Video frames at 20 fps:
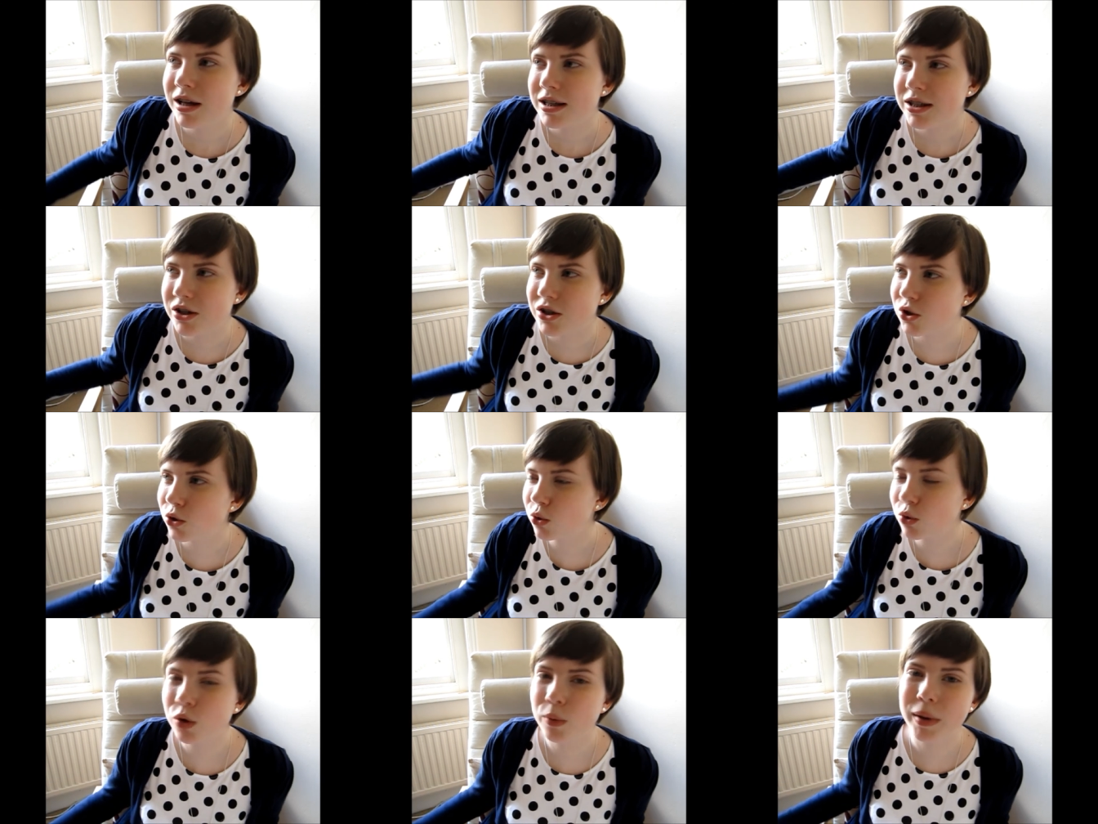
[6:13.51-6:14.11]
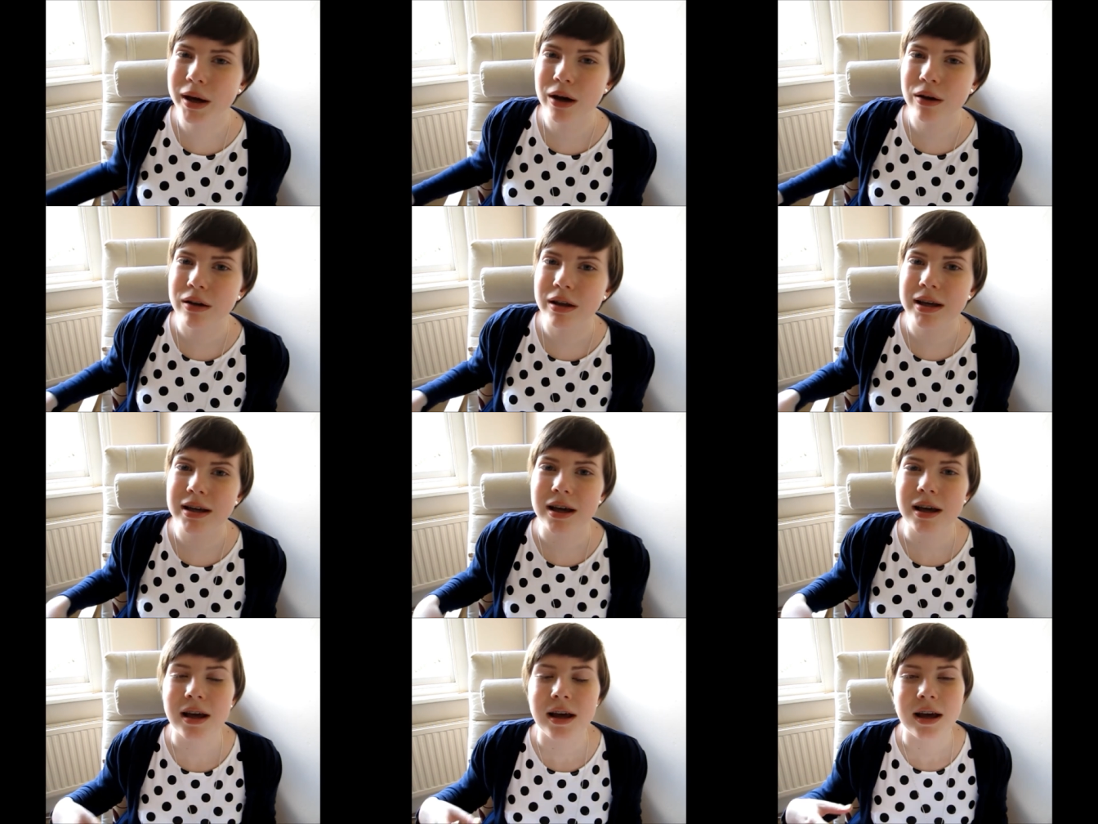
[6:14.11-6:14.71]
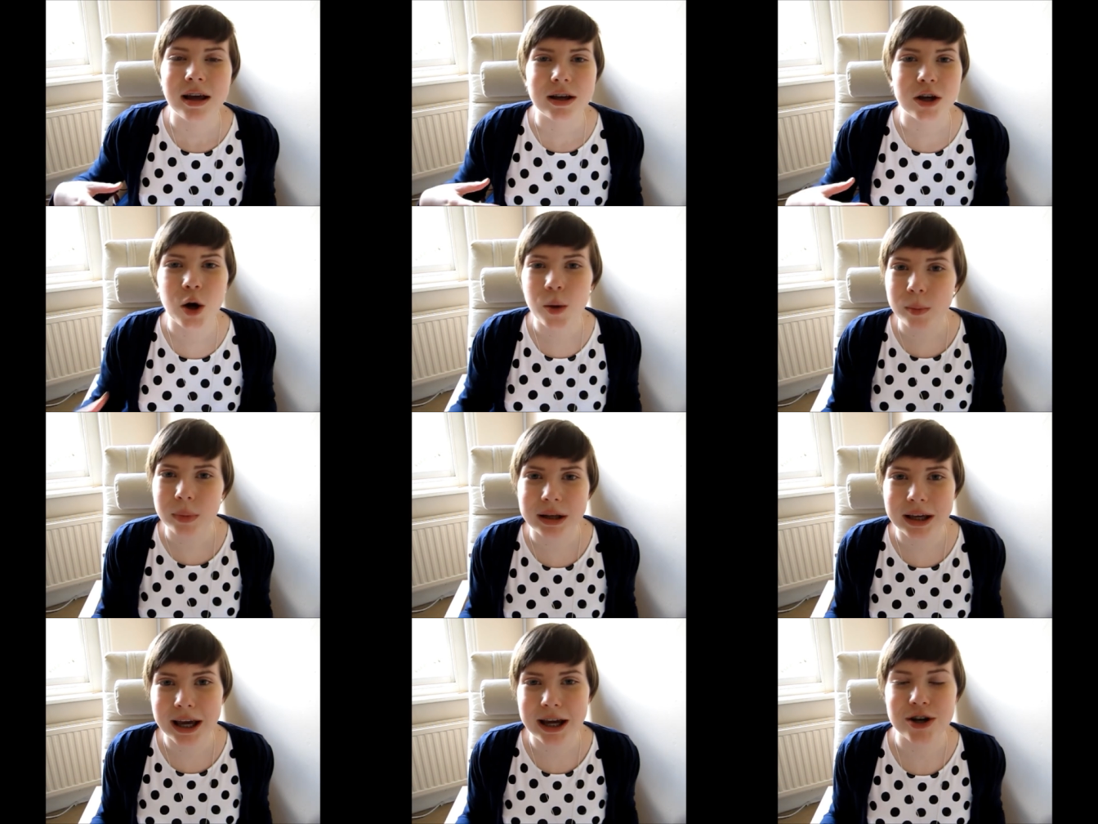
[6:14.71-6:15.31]
So it's all about like
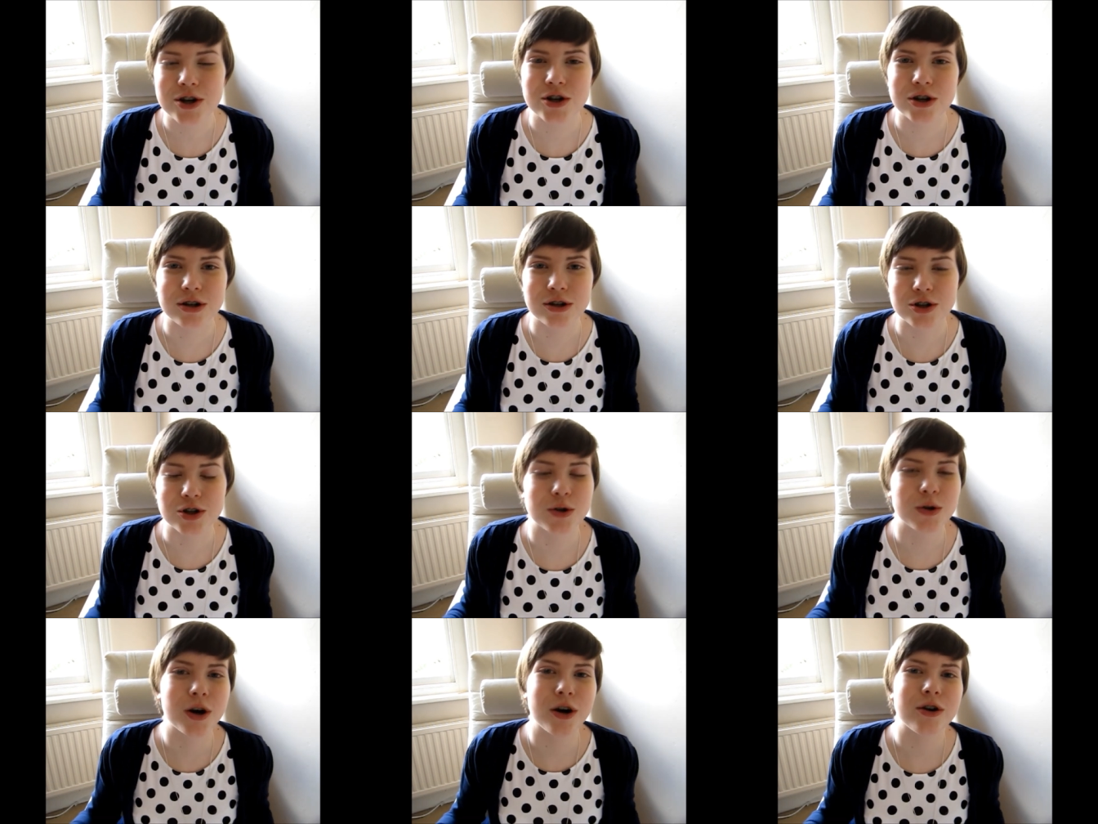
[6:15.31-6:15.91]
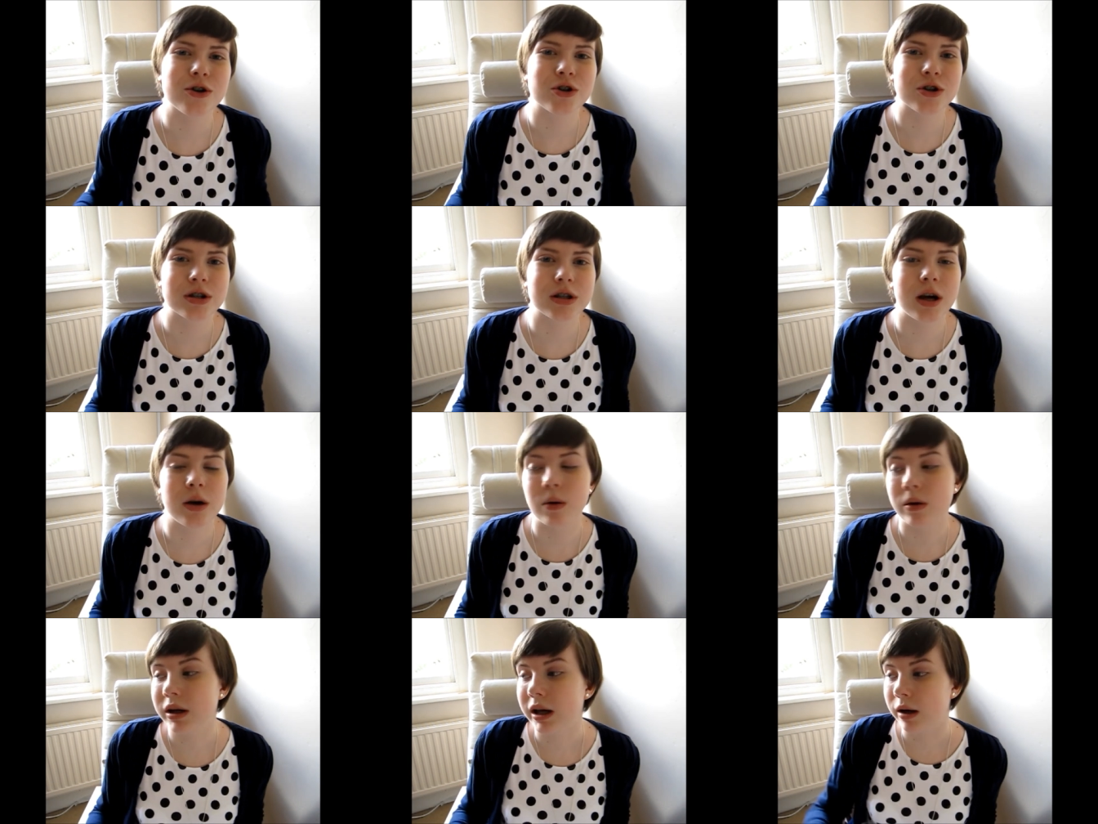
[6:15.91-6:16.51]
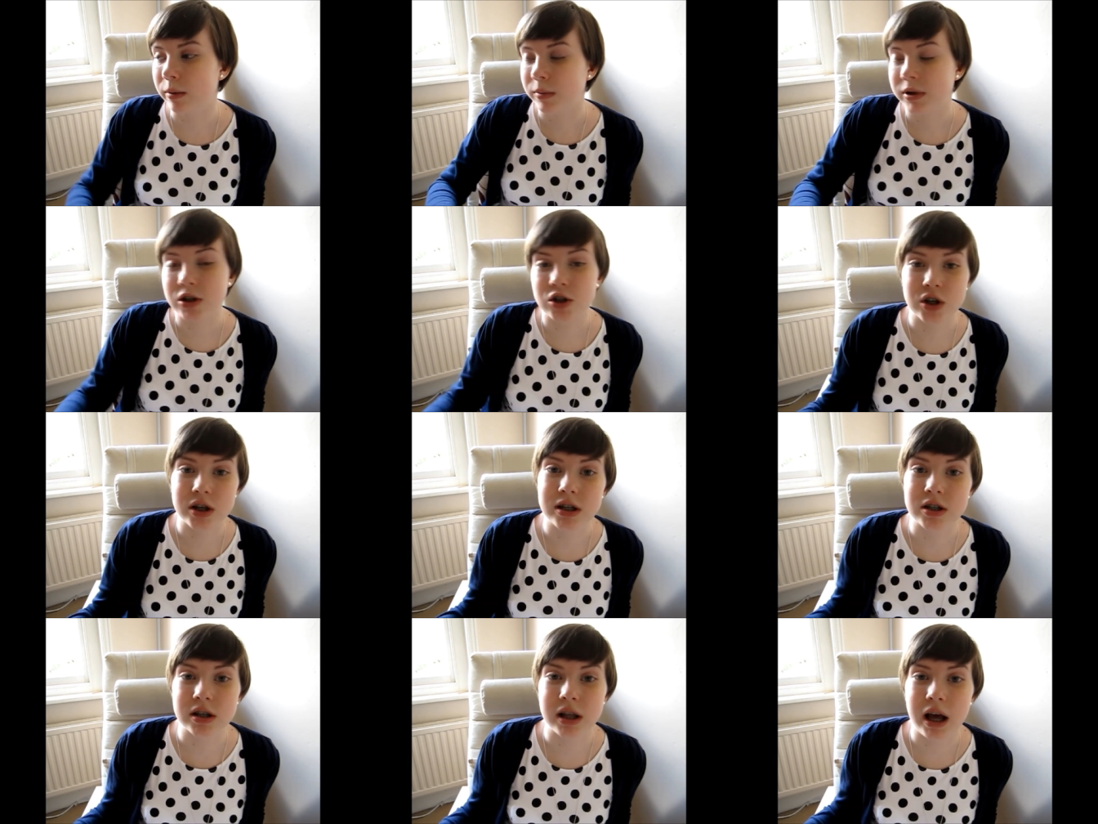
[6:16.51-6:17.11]
complications. You can't just go, oh yeah, I'm going to
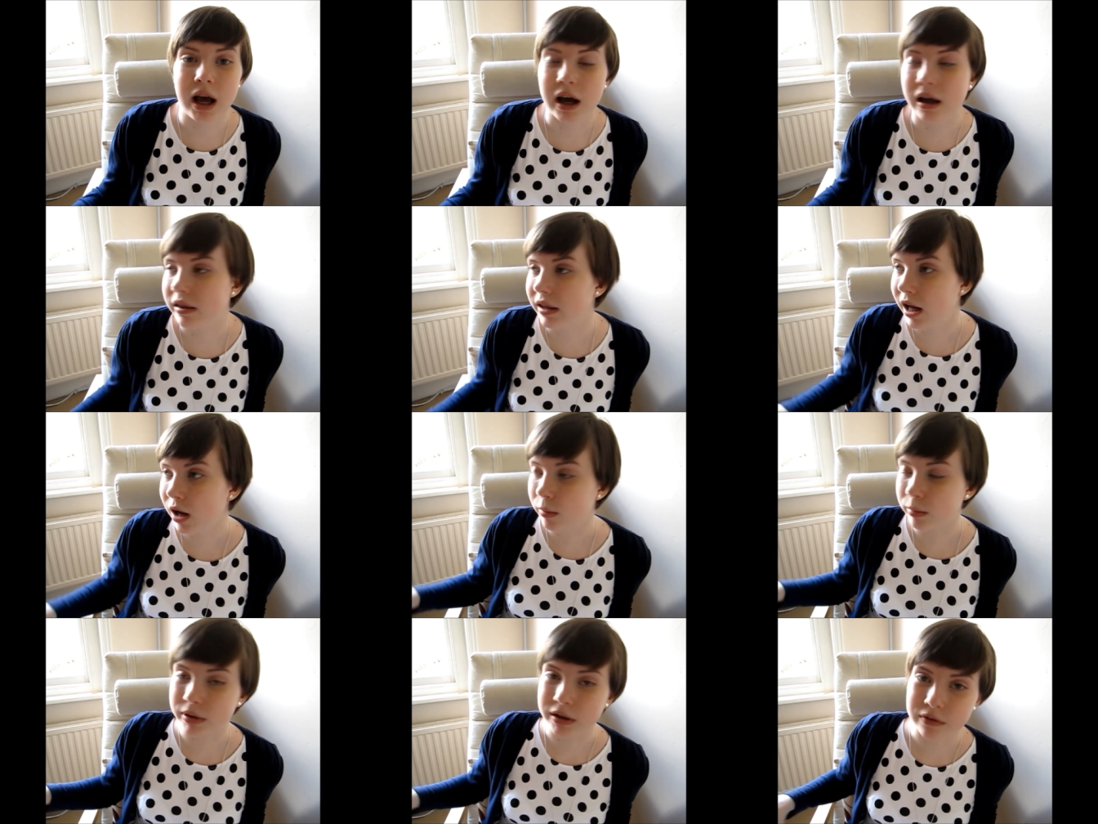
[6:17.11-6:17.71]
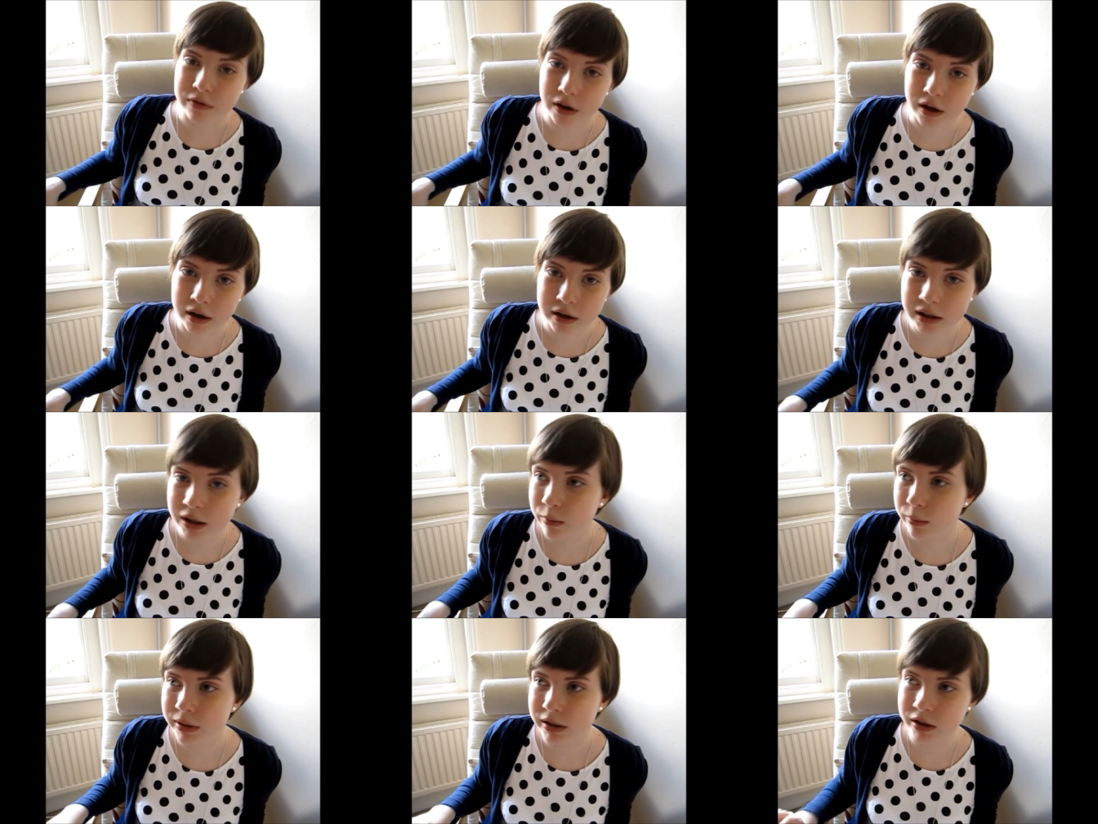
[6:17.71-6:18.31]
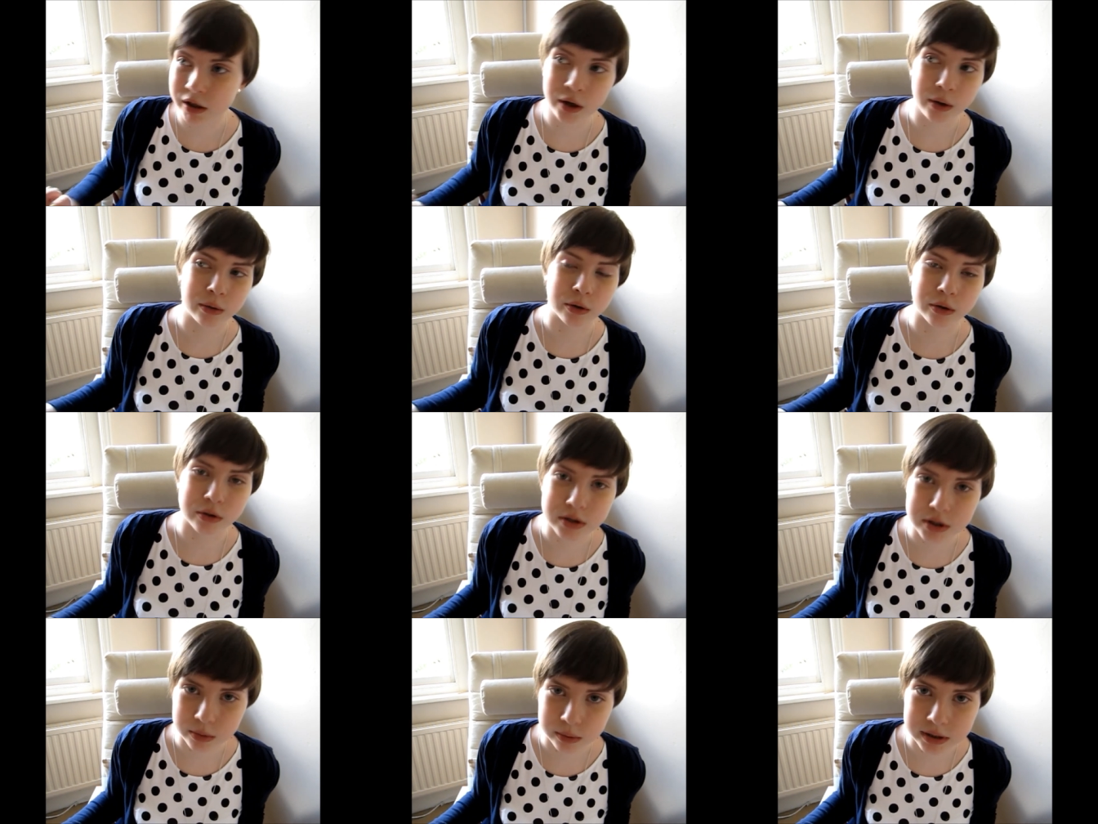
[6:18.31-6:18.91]
change that and that'll be fine. There'll be no
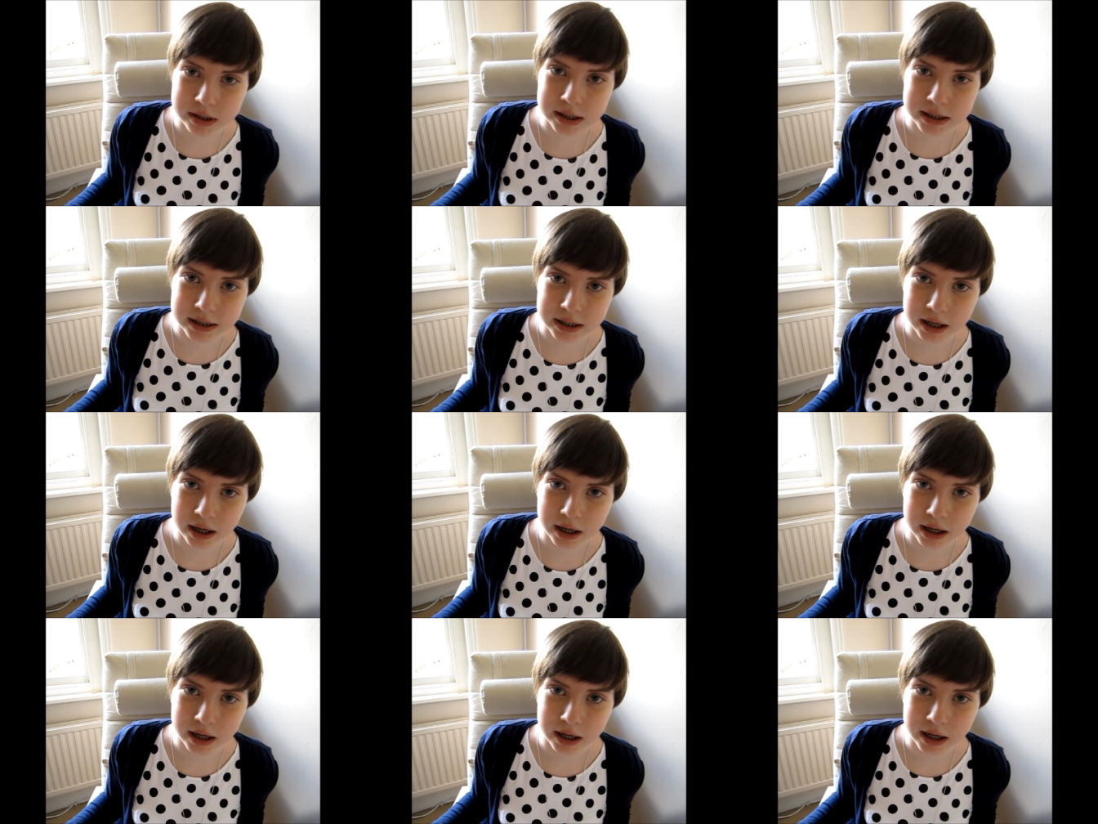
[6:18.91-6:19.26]
consequences